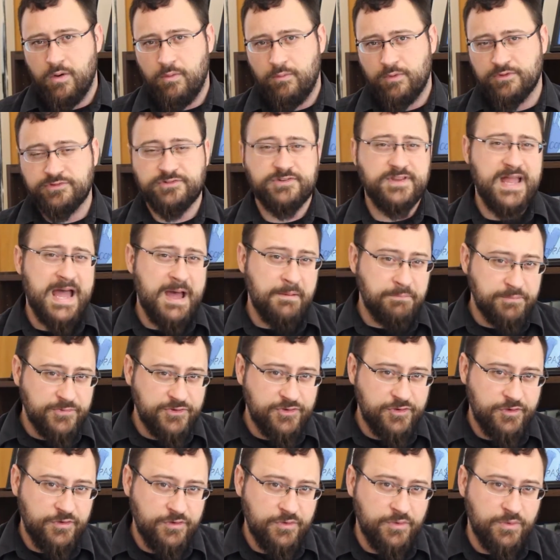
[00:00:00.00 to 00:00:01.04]
Well, snap
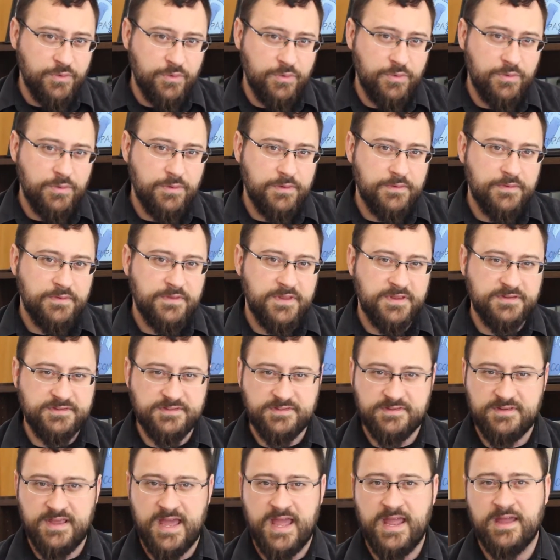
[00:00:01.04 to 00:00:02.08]
to this
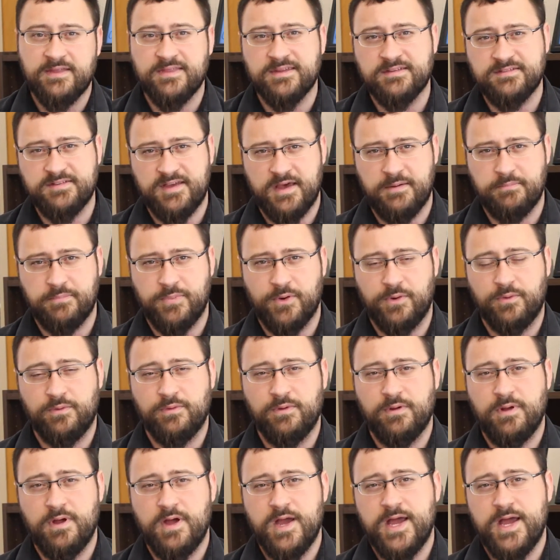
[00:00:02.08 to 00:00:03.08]
day in the temple,